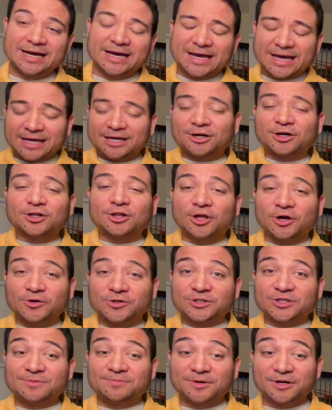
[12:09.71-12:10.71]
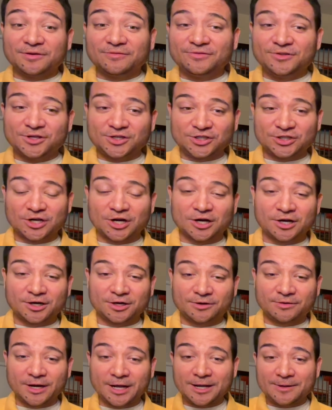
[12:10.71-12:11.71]
a close up of the shark,
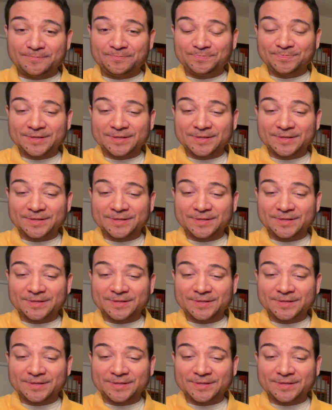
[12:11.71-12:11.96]
right?